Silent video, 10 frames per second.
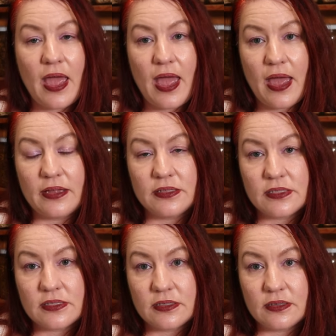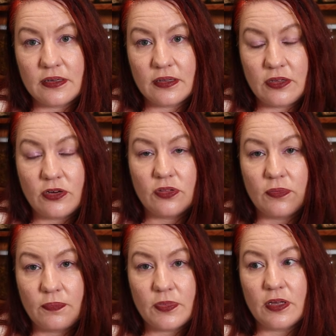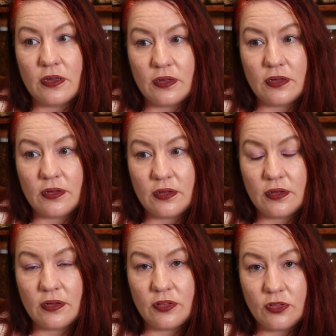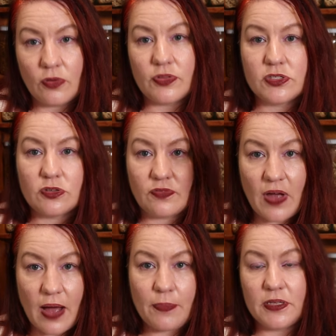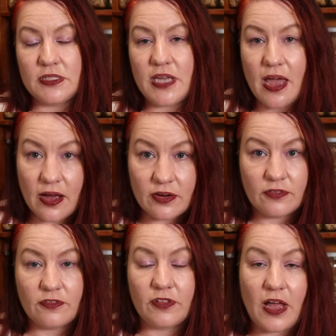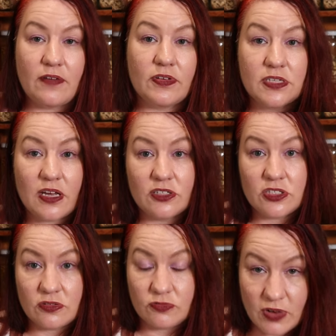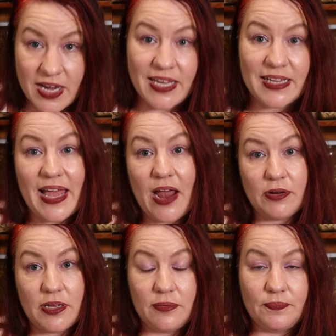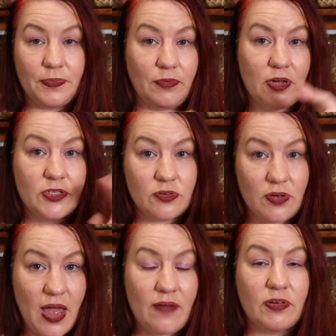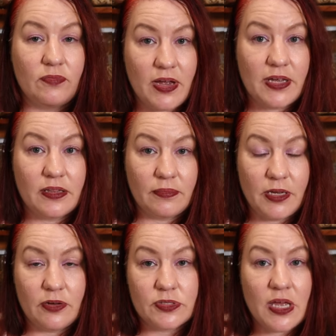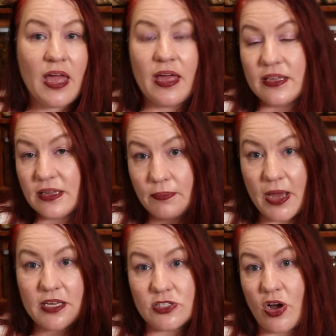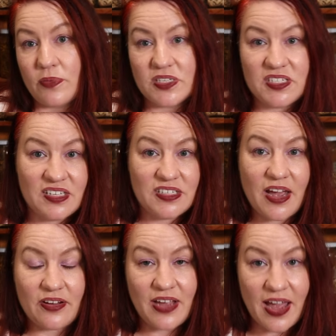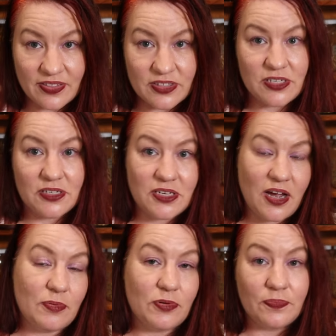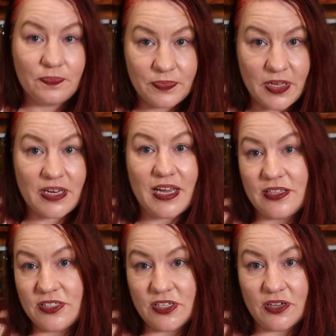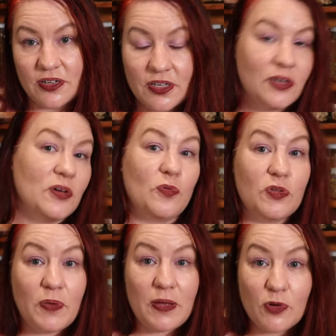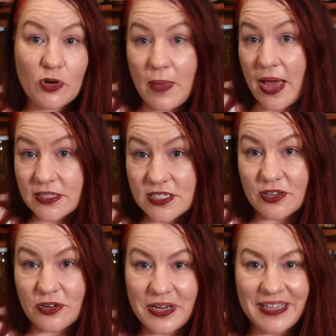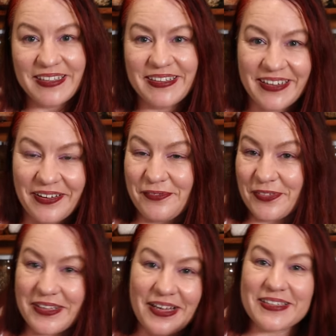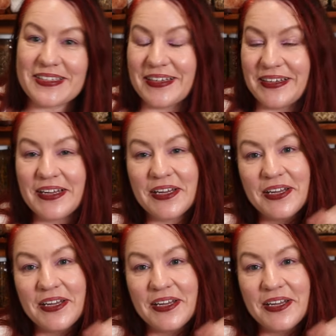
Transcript: And, you know, the not this sort of up and down of flavors, and regularity, right? So having regular meals, making time to sit down at the dinner table and eat dinner with people who matter to you. Hopefully that's the